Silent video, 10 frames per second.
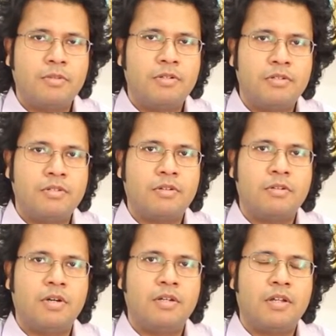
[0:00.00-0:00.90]
I'm going to talk
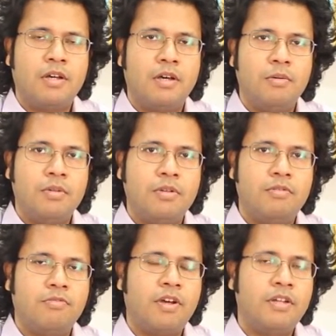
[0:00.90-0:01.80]
about how you
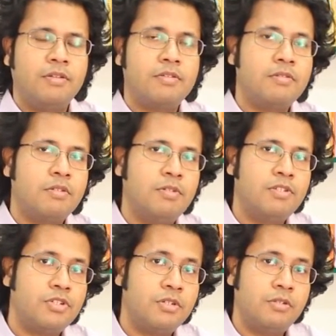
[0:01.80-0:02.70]
can find a suitable
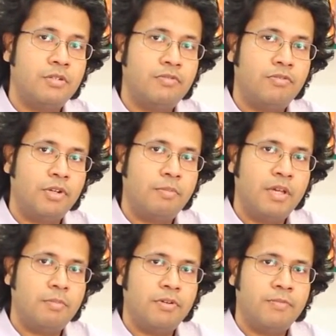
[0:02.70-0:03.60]
journal for your
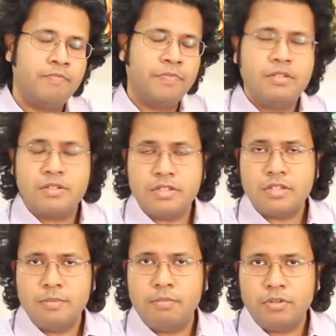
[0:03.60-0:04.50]
paper. This is
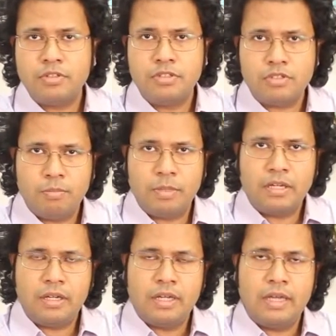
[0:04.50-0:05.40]
an important
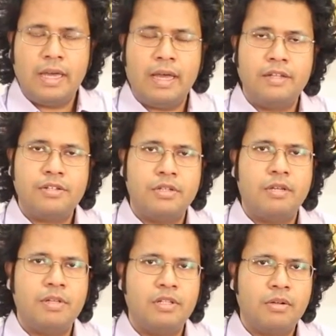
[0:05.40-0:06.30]
topic, and
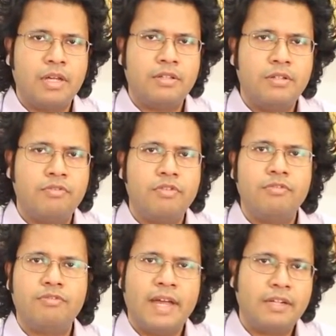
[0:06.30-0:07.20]
today we'll look at the
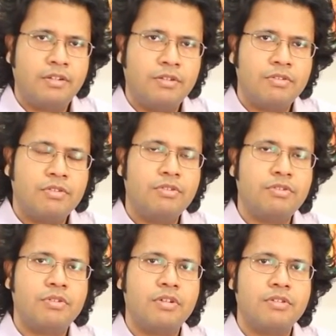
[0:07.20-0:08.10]
different factors you
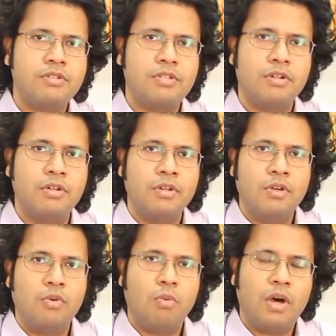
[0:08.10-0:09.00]
should consider
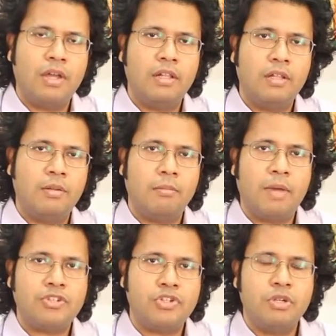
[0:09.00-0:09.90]
while
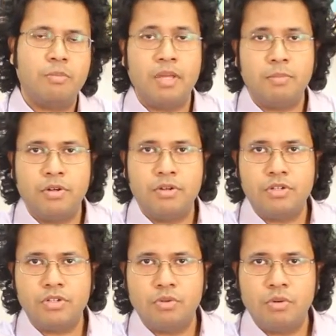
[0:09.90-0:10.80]
matching your paper
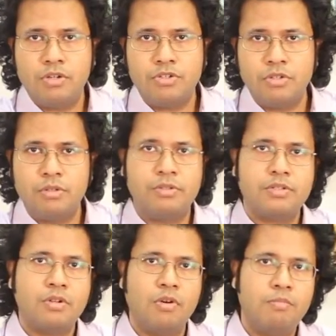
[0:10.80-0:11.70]
to a journal
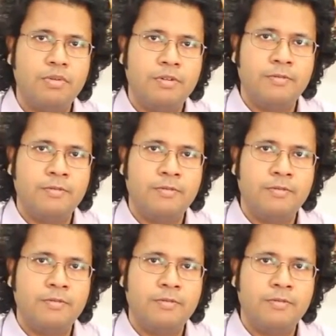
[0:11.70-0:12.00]
scope.